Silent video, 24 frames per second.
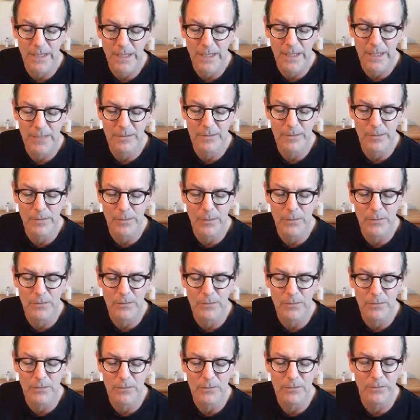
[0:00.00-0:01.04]
as the
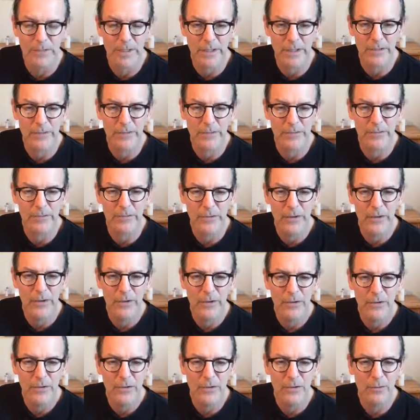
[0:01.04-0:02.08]
person whose errors
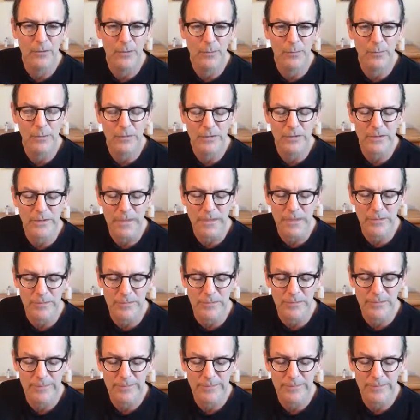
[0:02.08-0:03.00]
you perceive.